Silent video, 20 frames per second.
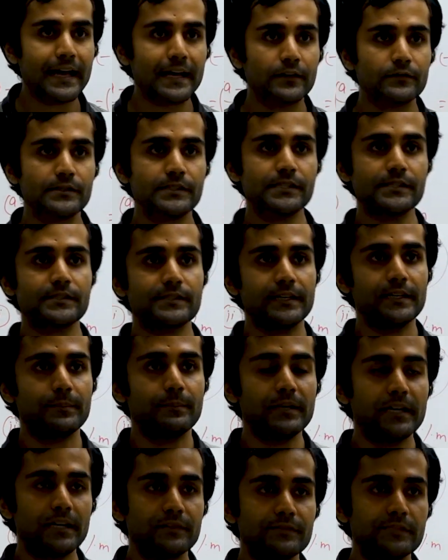languages it
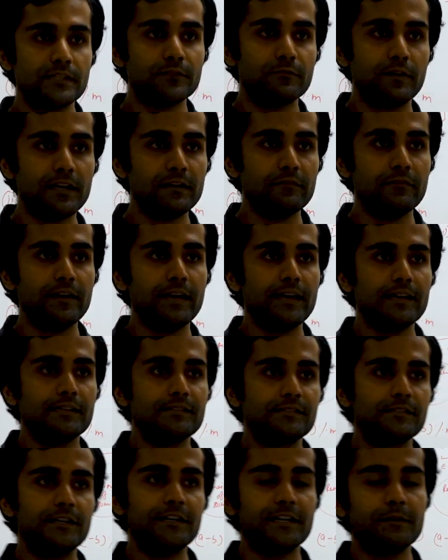behaves in one way
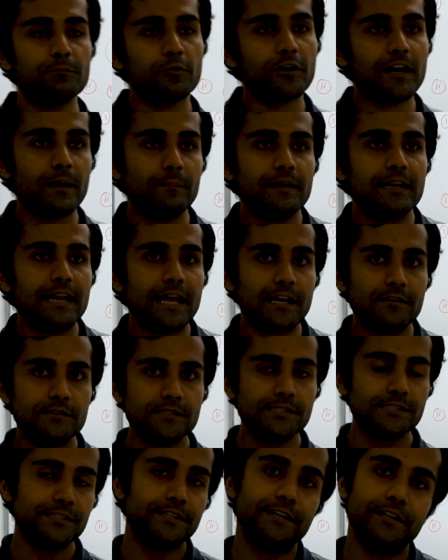in certain programming
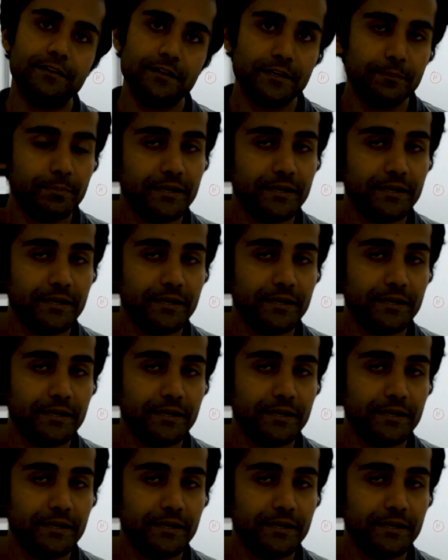languages it, it